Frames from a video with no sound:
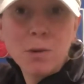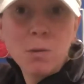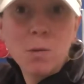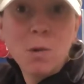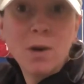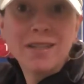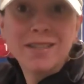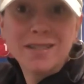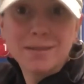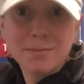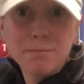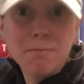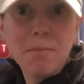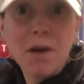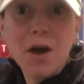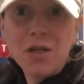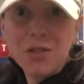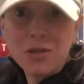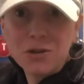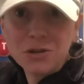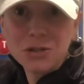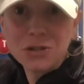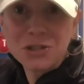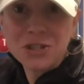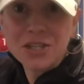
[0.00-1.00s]
was
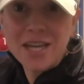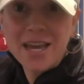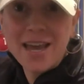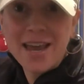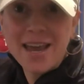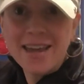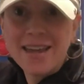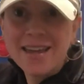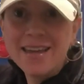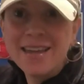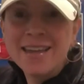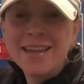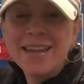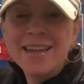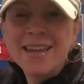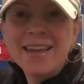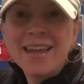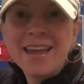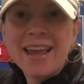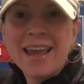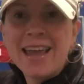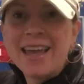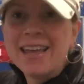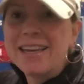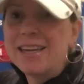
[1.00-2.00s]
Mother's Day,
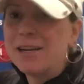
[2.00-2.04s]
and